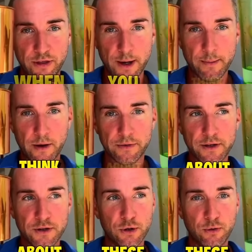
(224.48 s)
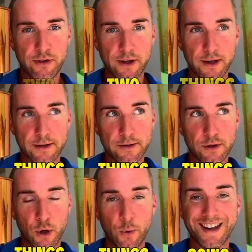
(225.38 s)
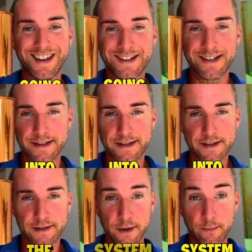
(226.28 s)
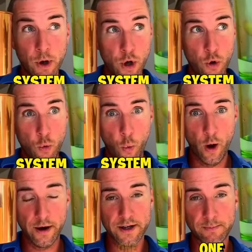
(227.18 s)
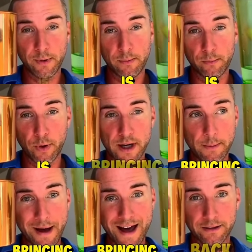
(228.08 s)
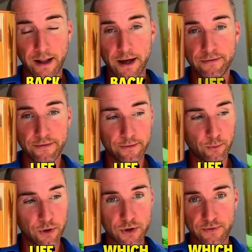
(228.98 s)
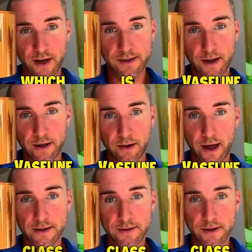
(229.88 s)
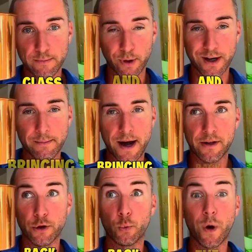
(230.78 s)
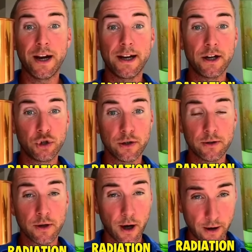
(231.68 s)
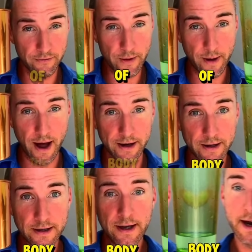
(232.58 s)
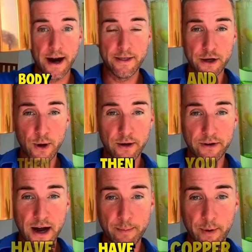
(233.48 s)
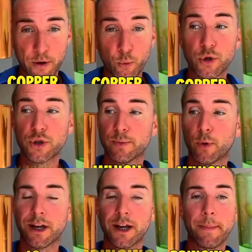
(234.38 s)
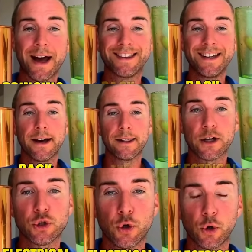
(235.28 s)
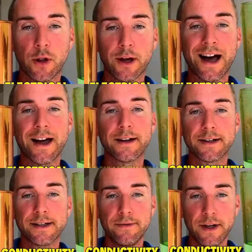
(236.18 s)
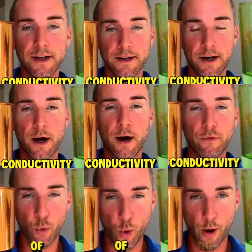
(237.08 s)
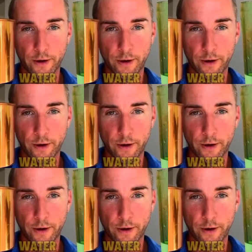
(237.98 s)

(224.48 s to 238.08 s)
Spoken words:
when you think about these two things going into the system, one is bringing back life, which is baseline glass, and bringing back the radiation of the body. And then you have copper, which is bringing back the electrical conductivity of the